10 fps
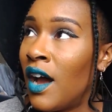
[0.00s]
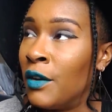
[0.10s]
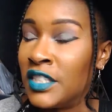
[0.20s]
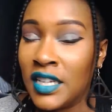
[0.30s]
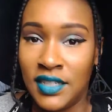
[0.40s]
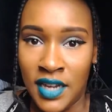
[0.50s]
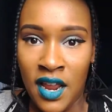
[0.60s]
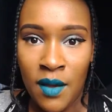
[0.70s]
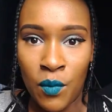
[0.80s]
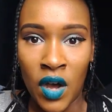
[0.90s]
I was like,
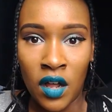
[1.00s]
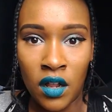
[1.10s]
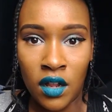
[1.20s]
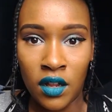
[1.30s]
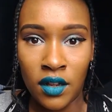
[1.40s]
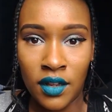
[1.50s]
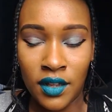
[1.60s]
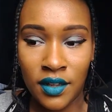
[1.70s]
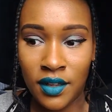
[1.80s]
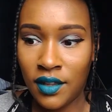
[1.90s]
damn, well,
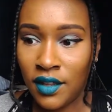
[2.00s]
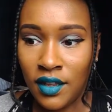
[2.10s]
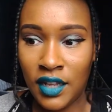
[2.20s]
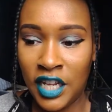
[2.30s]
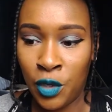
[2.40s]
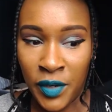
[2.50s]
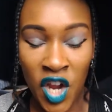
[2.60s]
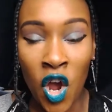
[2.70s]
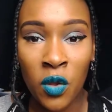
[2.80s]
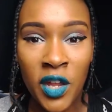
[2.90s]
here we
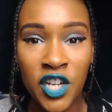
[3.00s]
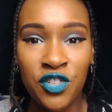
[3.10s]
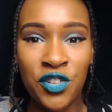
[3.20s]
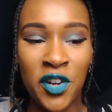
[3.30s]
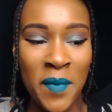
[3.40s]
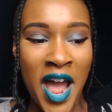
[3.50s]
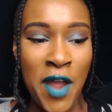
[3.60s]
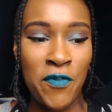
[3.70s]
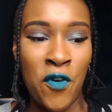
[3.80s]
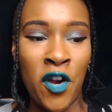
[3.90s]
go. Like, true to
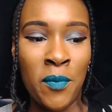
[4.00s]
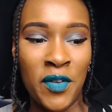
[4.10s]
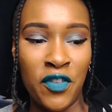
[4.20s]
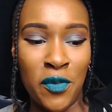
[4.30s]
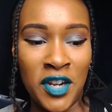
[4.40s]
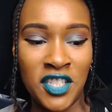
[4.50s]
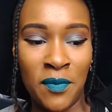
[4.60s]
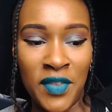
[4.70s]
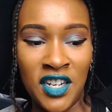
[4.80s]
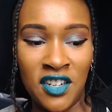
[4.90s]
my form, if you want
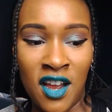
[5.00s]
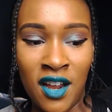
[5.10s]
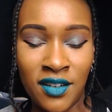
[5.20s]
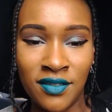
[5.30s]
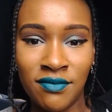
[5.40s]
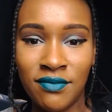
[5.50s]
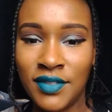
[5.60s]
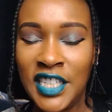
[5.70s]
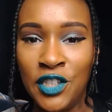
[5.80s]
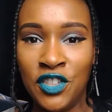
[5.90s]
something done,
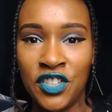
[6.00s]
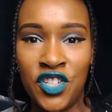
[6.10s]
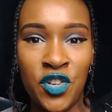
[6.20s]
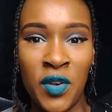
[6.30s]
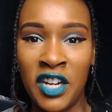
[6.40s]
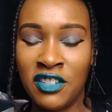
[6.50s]
you just do it